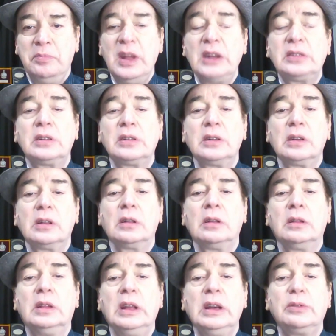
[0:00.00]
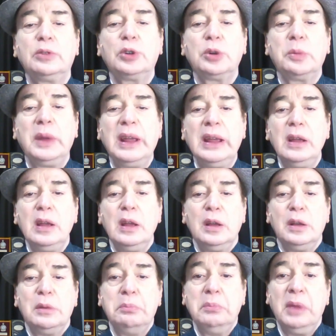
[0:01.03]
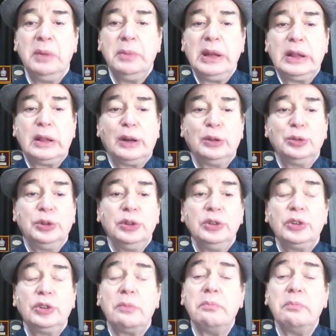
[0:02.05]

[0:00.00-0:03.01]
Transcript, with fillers: that there would be maybe thousands or